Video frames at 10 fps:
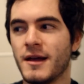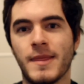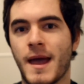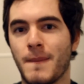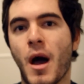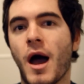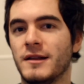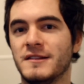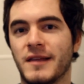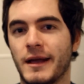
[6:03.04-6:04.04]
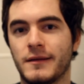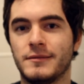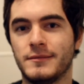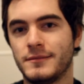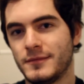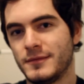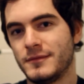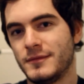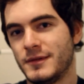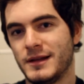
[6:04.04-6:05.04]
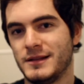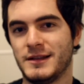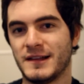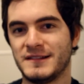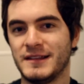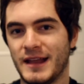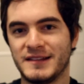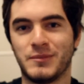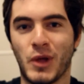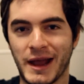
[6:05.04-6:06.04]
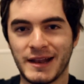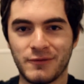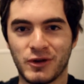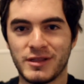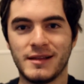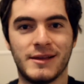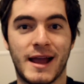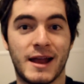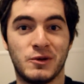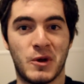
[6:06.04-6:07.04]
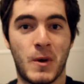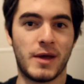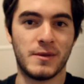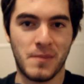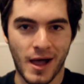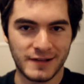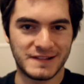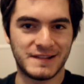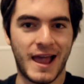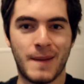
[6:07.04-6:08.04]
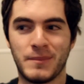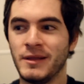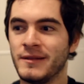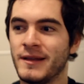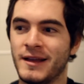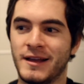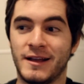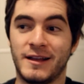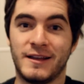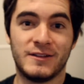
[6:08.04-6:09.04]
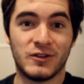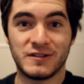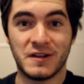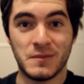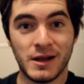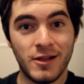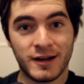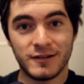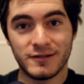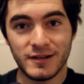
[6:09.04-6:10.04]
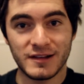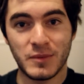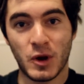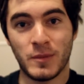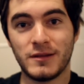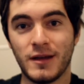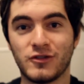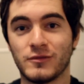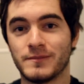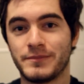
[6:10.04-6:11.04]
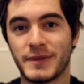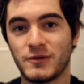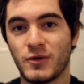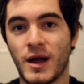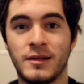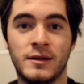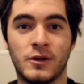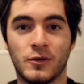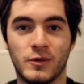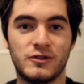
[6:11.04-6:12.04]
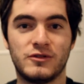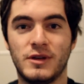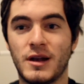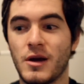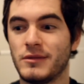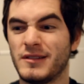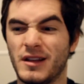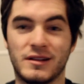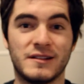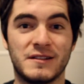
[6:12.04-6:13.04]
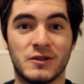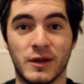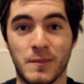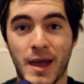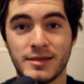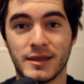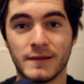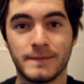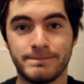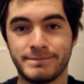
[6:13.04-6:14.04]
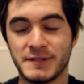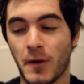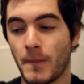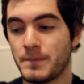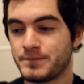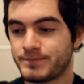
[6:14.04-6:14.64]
on that mod is like, doesn't explain everything. Like, I don't know how the bosses happen, so it's gonna be a lot of experimentation and trial and error, which, you know, it's not necessarily a bad thing. So